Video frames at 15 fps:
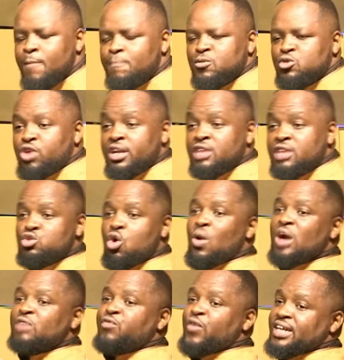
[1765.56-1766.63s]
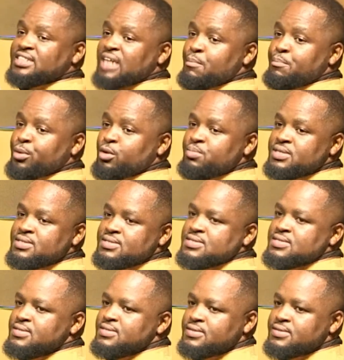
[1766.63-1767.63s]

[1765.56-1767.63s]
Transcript: You don't even know what for example means